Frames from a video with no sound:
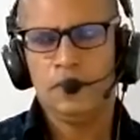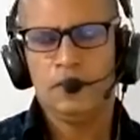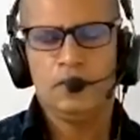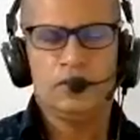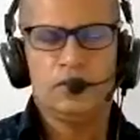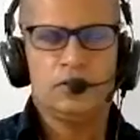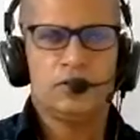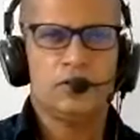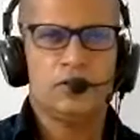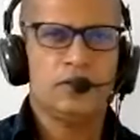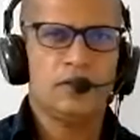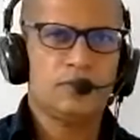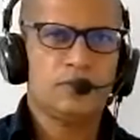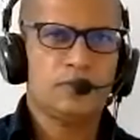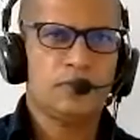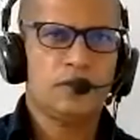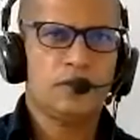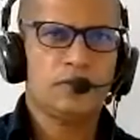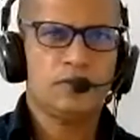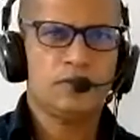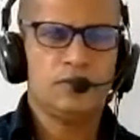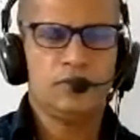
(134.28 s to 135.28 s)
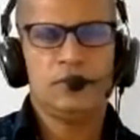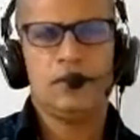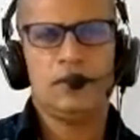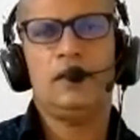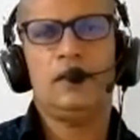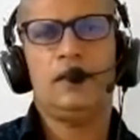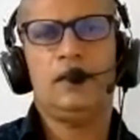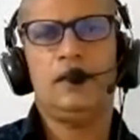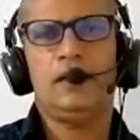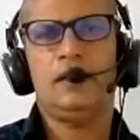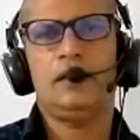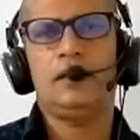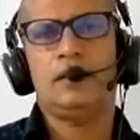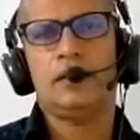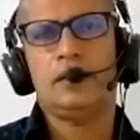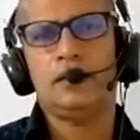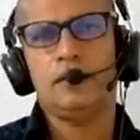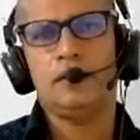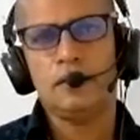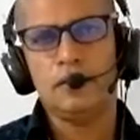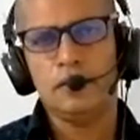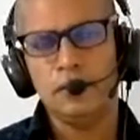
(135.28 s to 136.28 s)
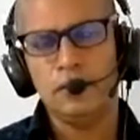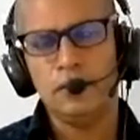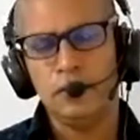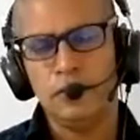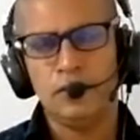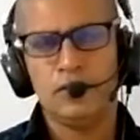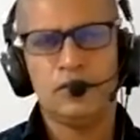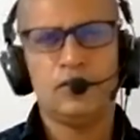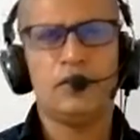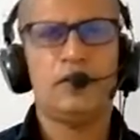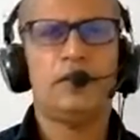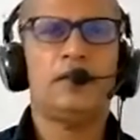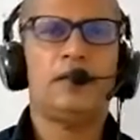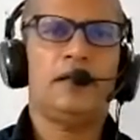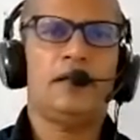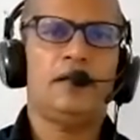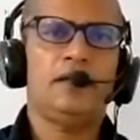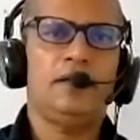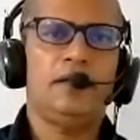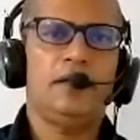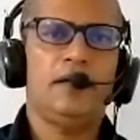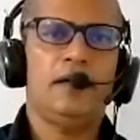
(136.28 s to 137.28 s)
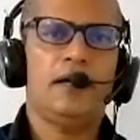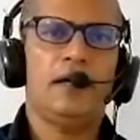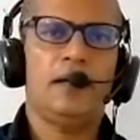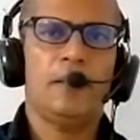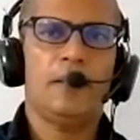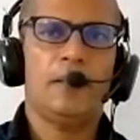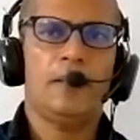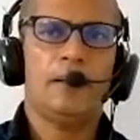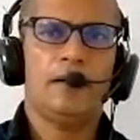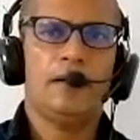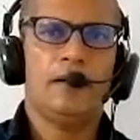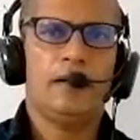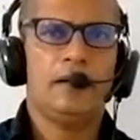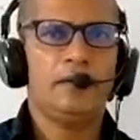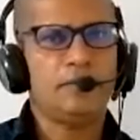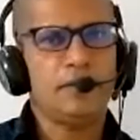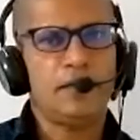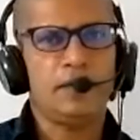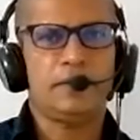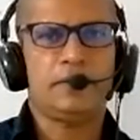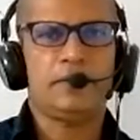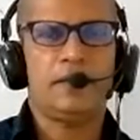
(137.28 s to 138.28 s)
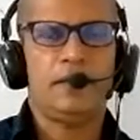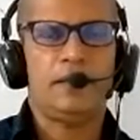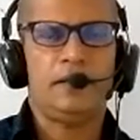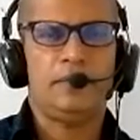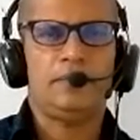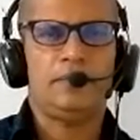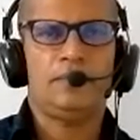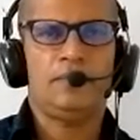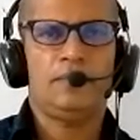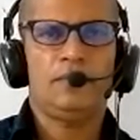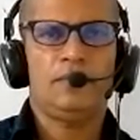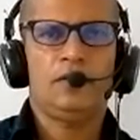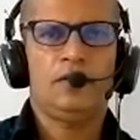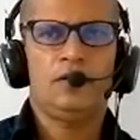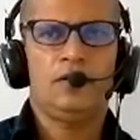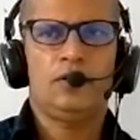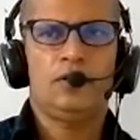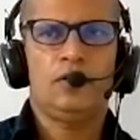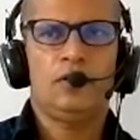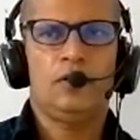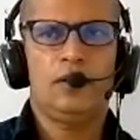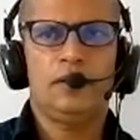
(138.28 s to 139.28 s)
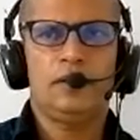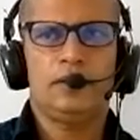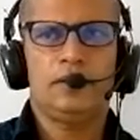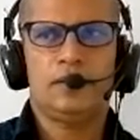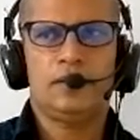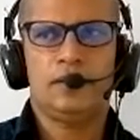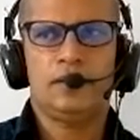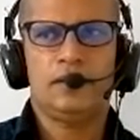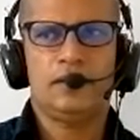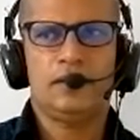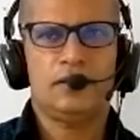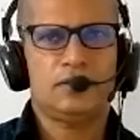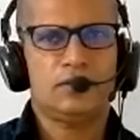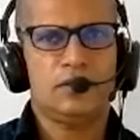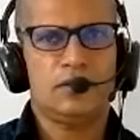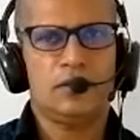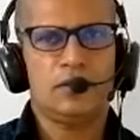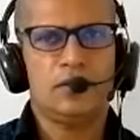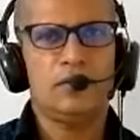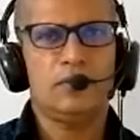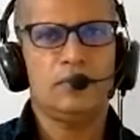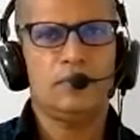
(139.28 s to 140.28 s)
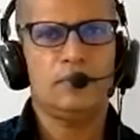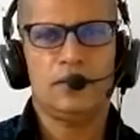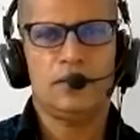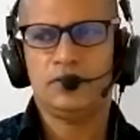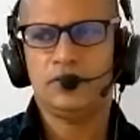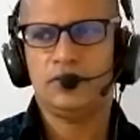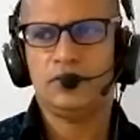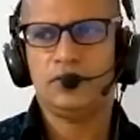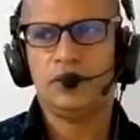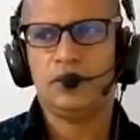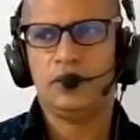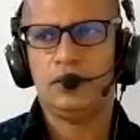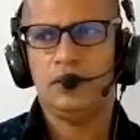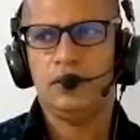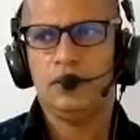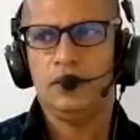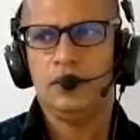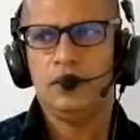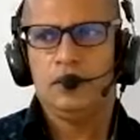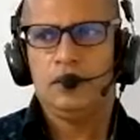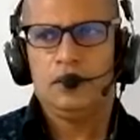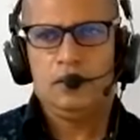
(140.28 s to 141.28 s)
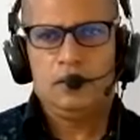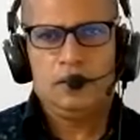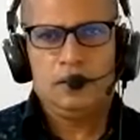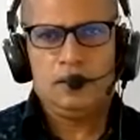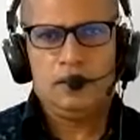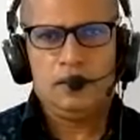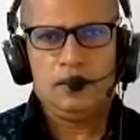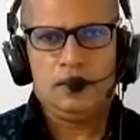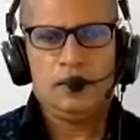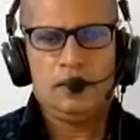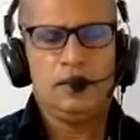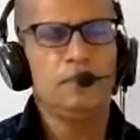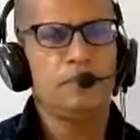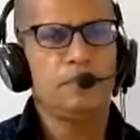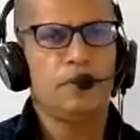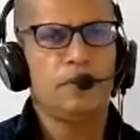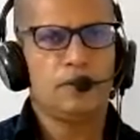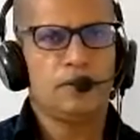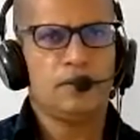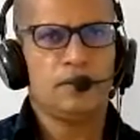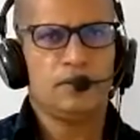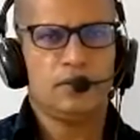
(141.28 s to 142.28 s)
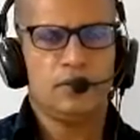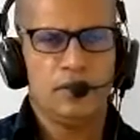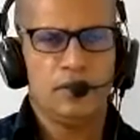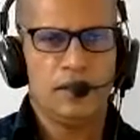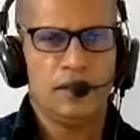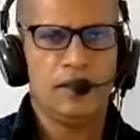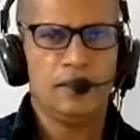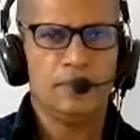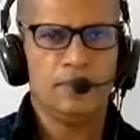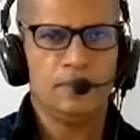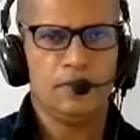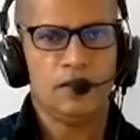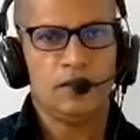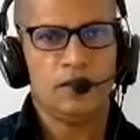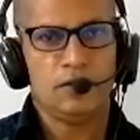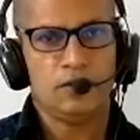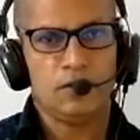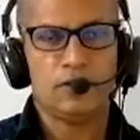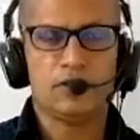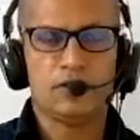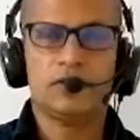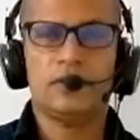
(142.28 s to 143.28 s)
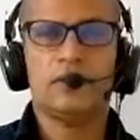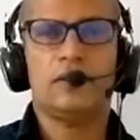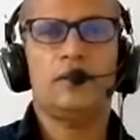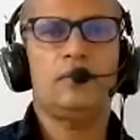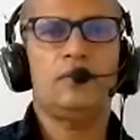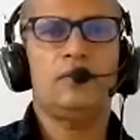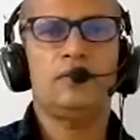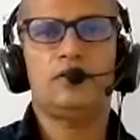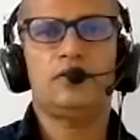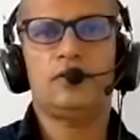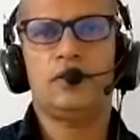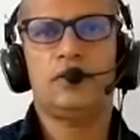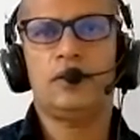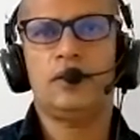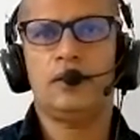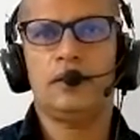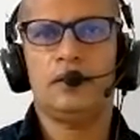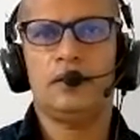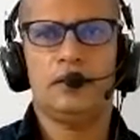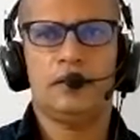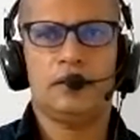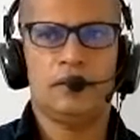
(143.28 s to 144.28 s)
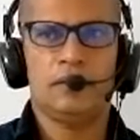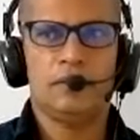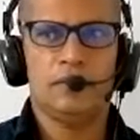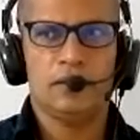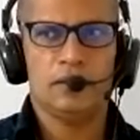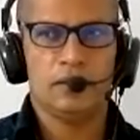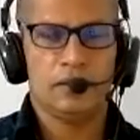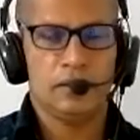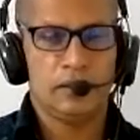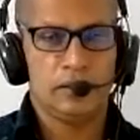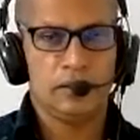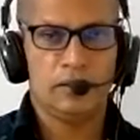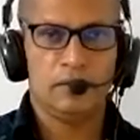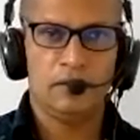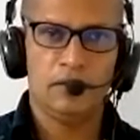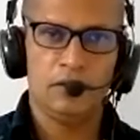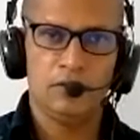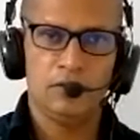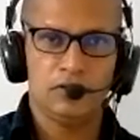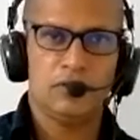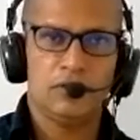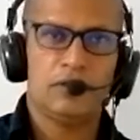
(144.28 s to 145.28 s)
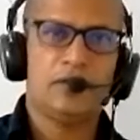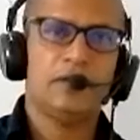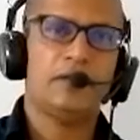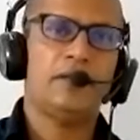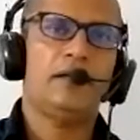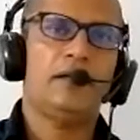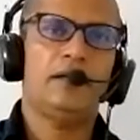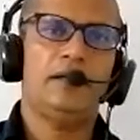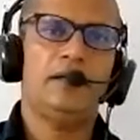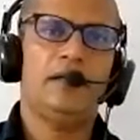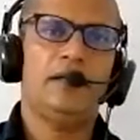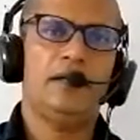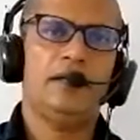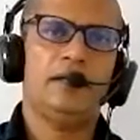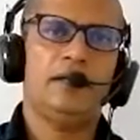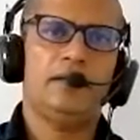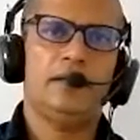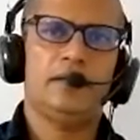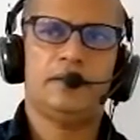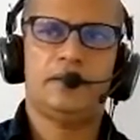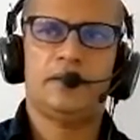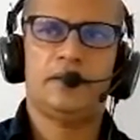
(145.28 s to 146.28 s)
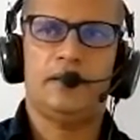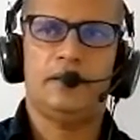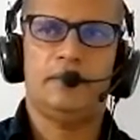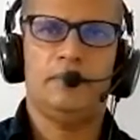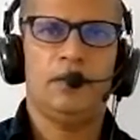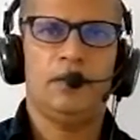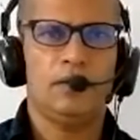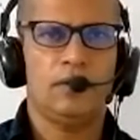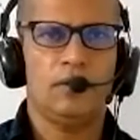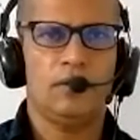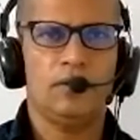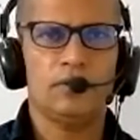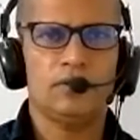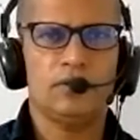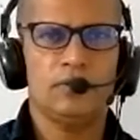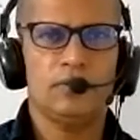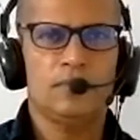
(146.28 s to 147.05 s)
So this was really a revolutionary idea at that time, though it does not look much important today. It was a revolutionary idea at that time, because